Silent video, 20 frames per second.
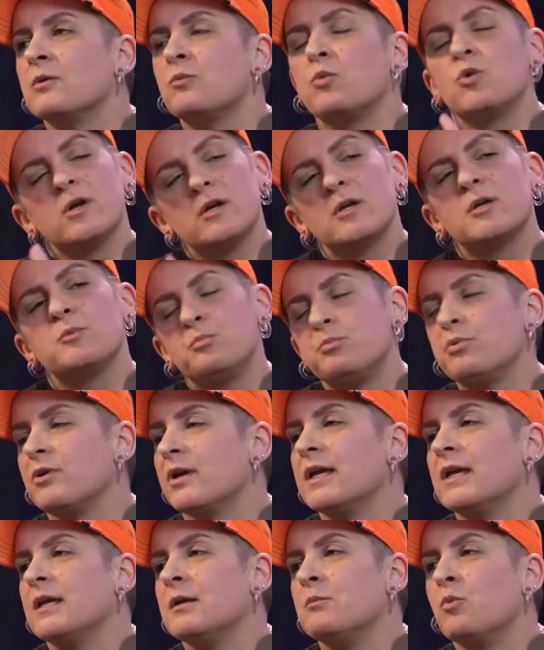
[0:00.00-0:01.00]
We're going to
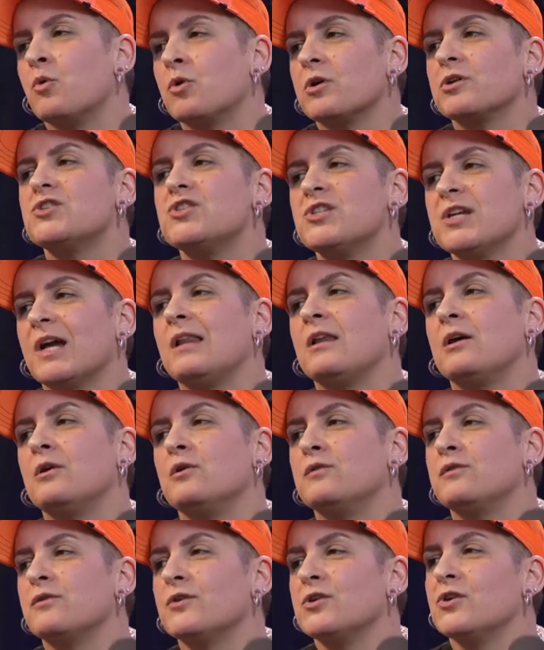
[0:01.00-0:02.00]
bring in more
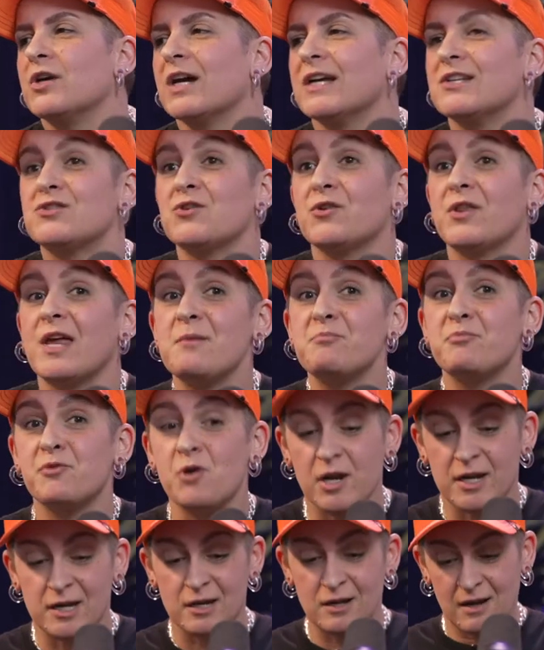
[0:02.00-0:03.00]
Jell-O for you guys. So they
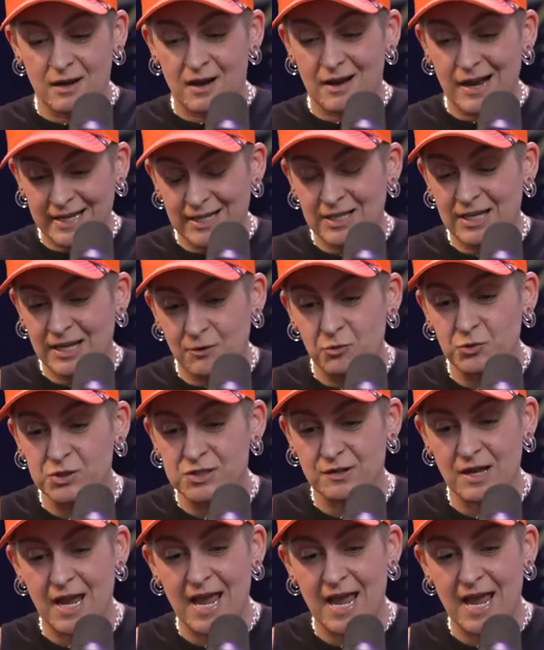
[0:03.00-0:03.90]
brought in, it was